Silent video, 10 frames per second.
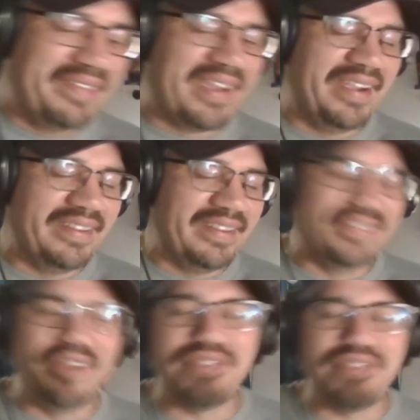Gary Gnu's.
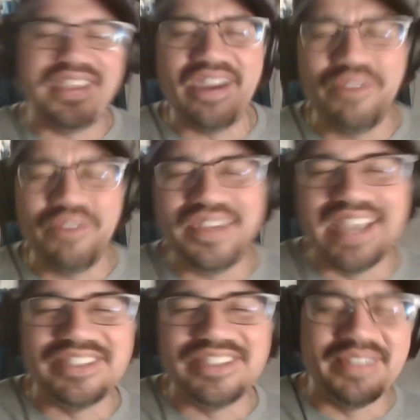Hopefully you
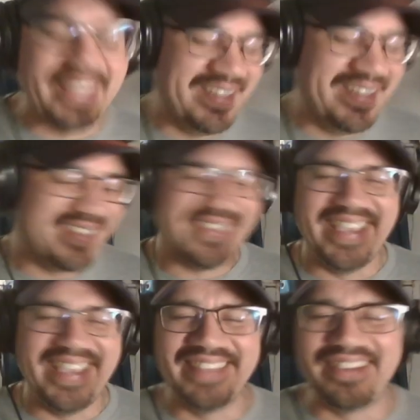guys know what that is. Yeah,
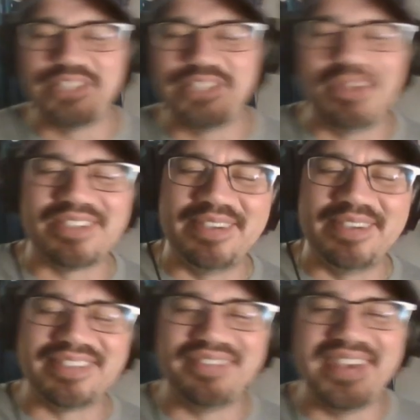the Great Space
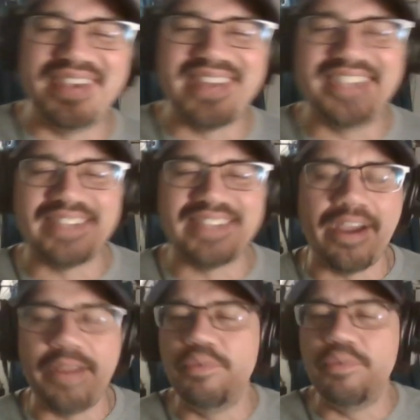Coaster, fantastic. All
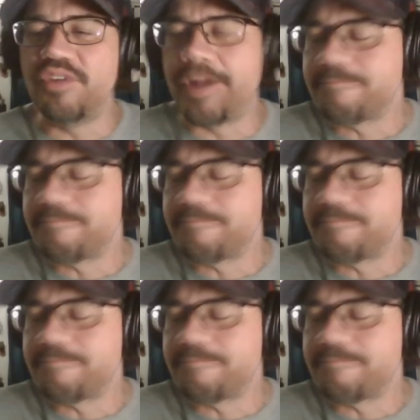right, moving on.